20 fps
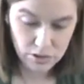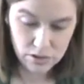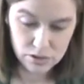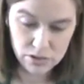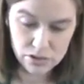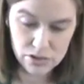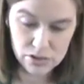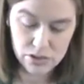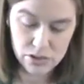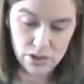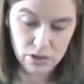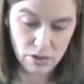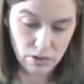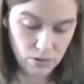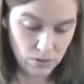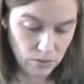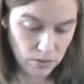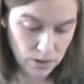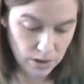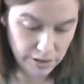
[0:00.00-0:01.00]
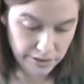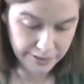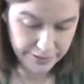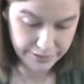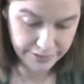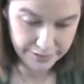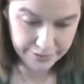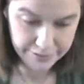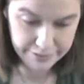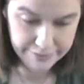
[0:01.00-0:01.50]
So,
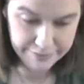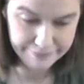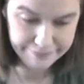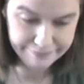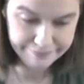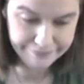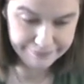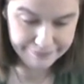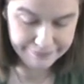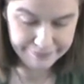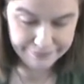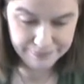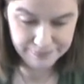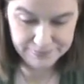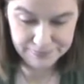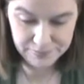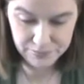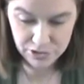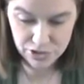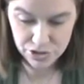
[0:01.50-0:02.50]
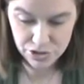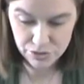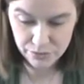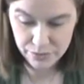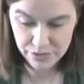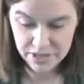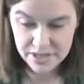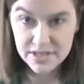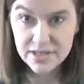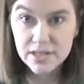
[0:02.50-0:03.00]
where should
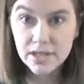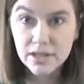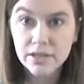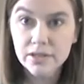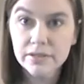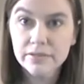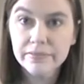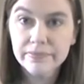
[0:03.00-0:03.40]
we start?